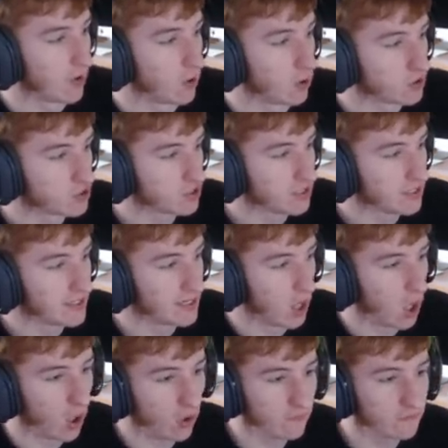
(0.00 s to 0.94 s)
honestly,
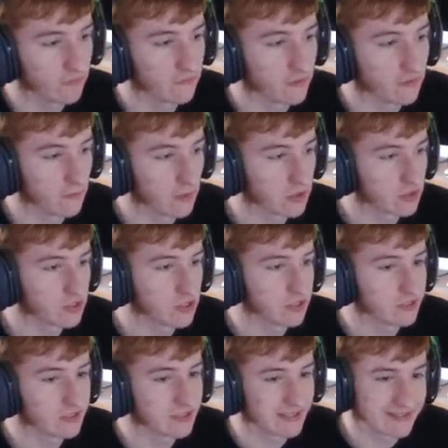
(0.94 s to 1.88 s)
off of the
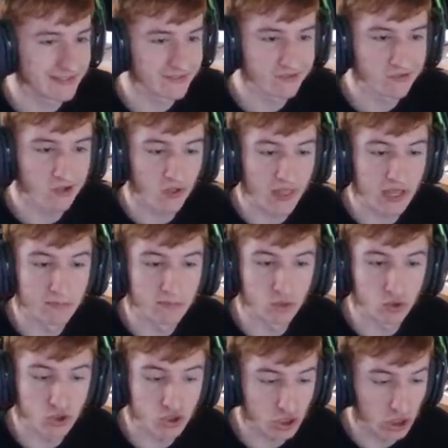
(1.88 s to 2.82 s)
monitors, there's not that
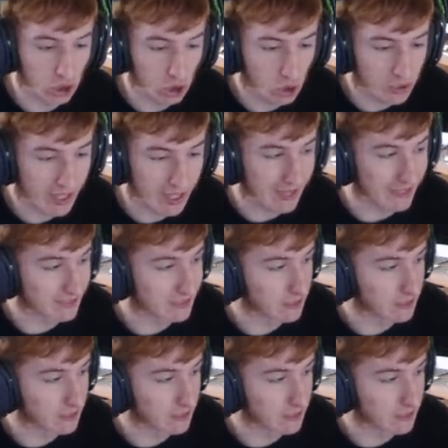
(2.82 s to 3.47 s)
much to look at.